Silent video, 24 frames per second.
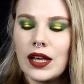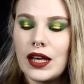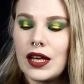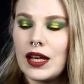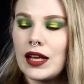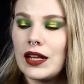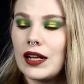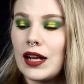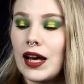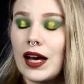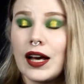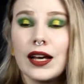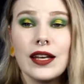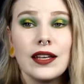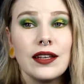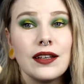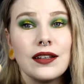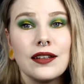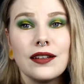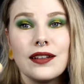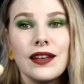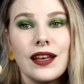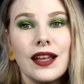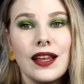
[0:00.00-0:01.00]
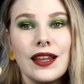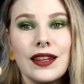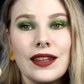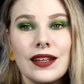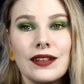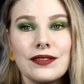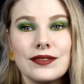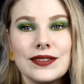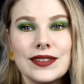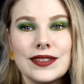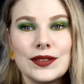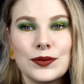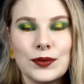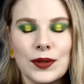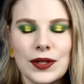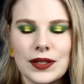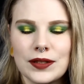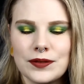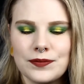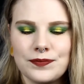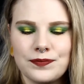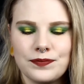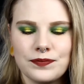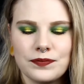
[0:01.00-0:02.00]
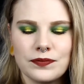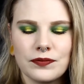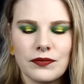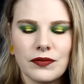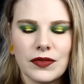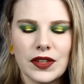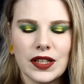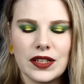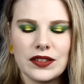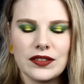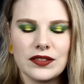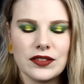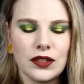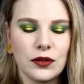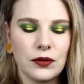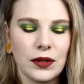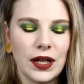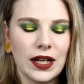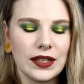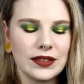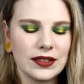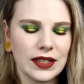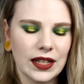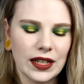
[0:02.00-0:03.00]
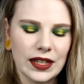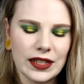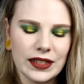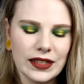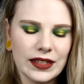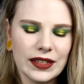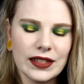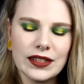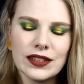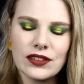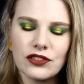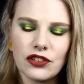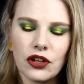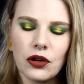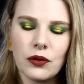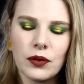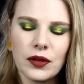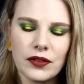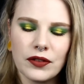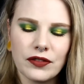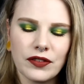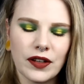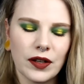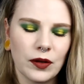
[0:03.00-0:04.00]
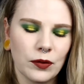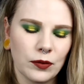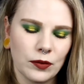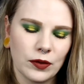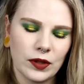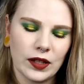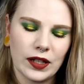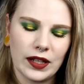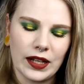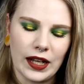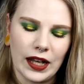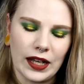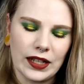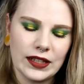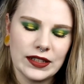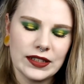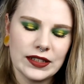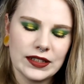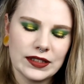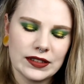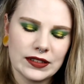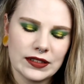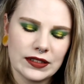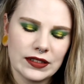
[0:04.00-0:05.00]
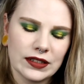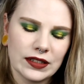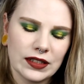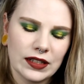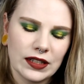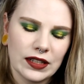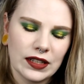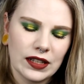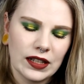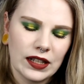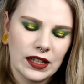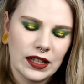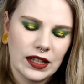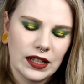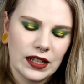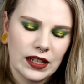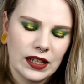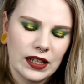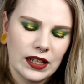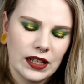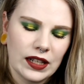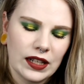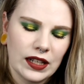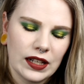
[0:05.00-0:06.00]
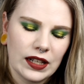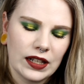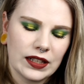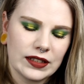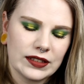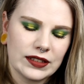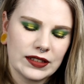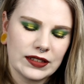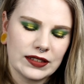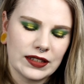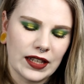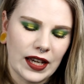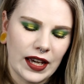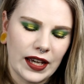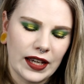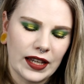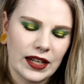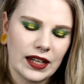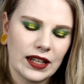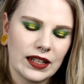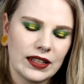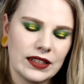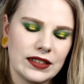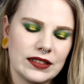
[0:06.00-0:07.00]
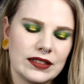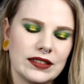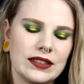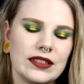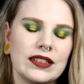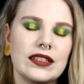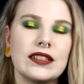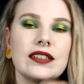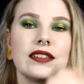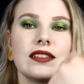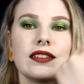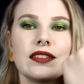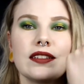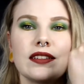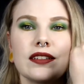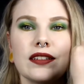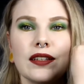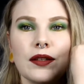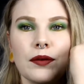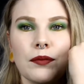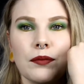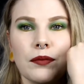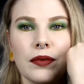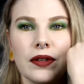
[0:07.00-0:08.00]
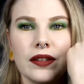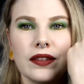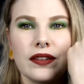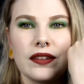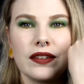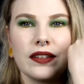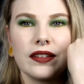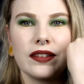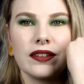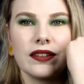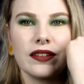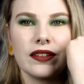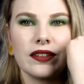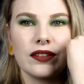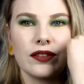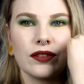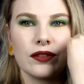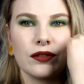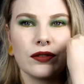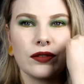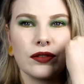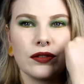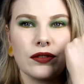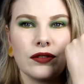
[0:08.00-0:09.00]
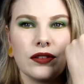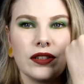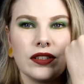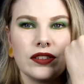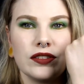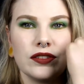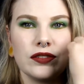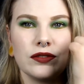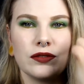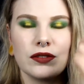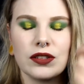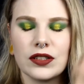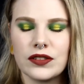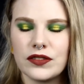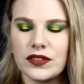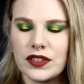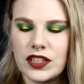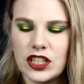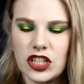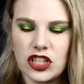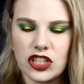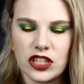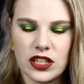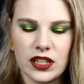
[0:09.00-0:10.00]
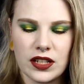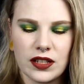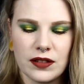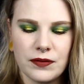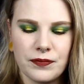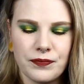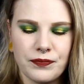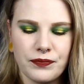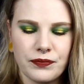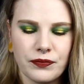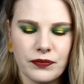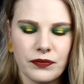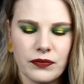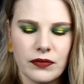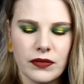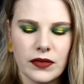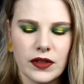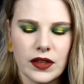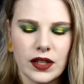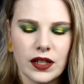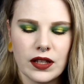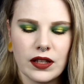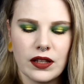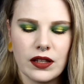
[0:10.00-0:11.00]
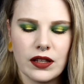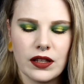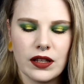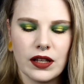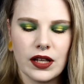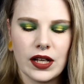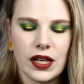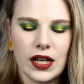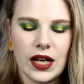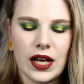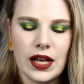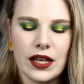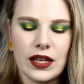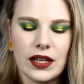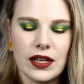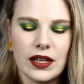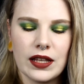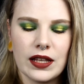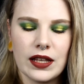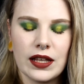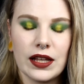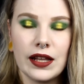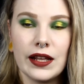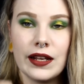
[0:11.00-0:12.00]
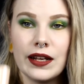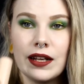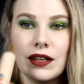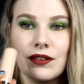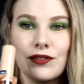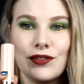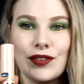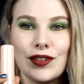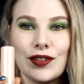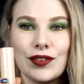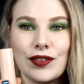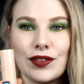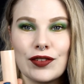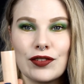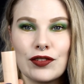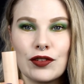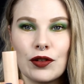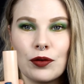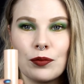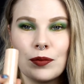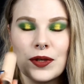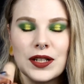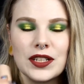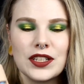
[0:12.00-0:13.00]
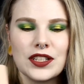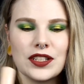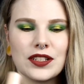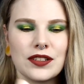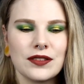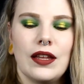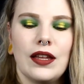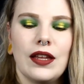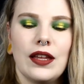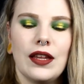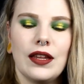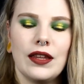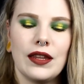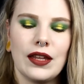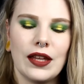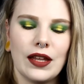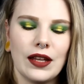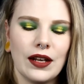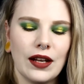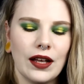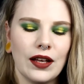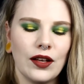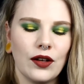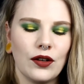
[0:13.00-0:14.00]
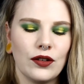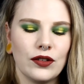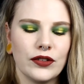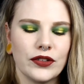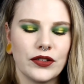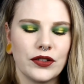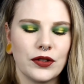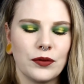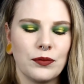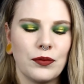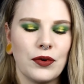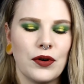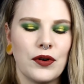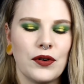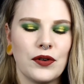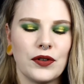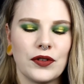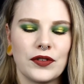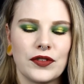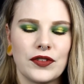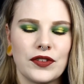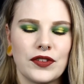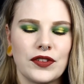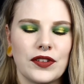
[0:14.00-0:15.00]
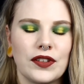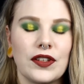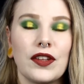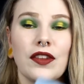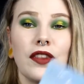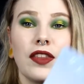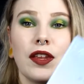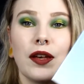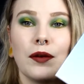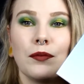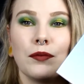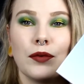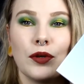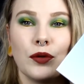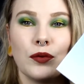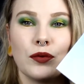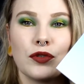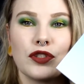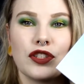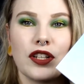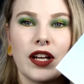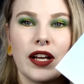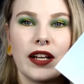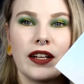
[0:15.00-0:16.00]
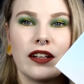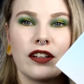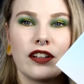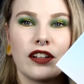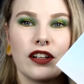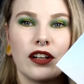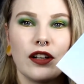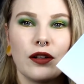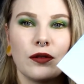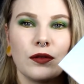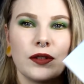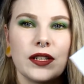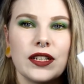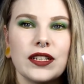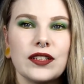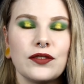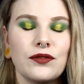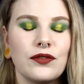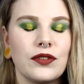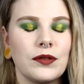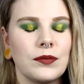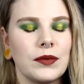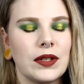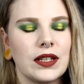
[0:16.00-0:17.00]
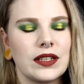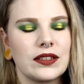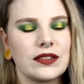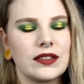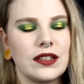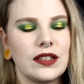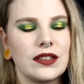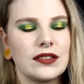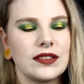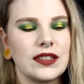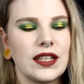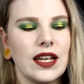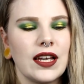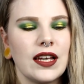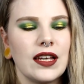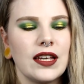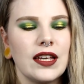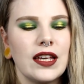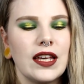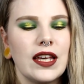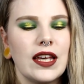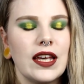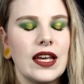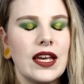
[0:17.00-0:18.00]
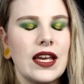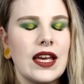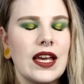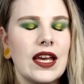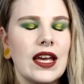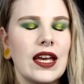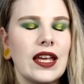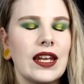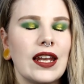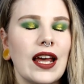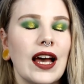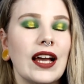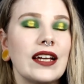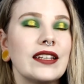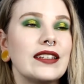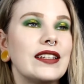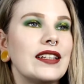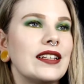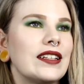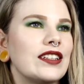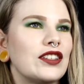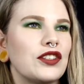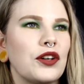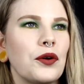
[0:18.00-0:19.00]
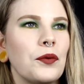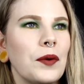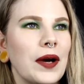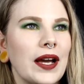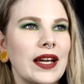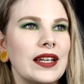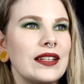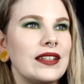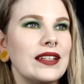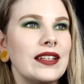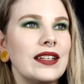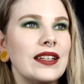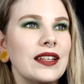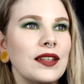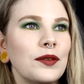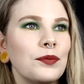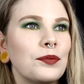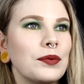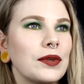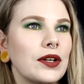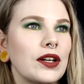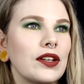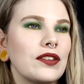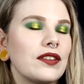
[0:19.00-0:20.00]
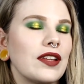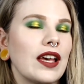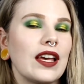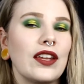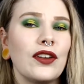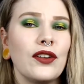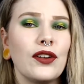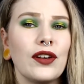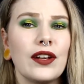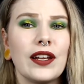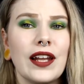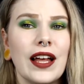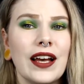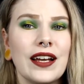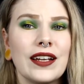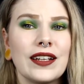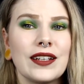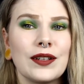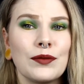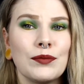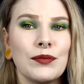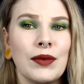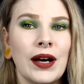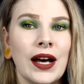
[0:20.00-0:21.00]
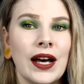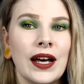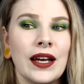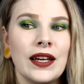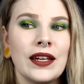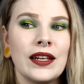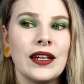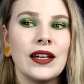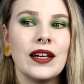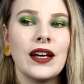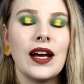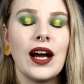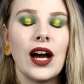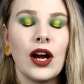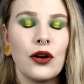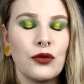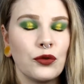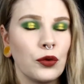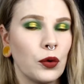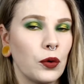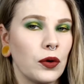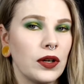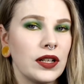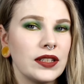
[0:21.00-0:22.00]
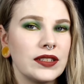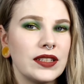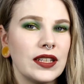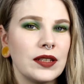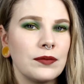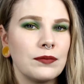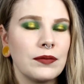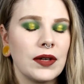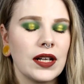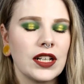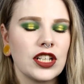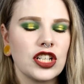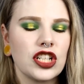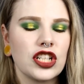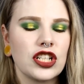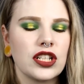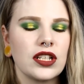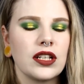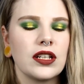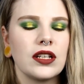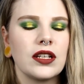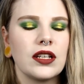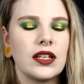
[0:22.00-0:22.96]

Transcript: And I love this one. It's so nice. I didn't know if I liked like these highlighting sticks but this is so good and you can't see shit. I love this so much. And then I also bought the Moonchild Glow Kit from Anastasia. And I didn't know why I did it, because I don't like my Aurora that much.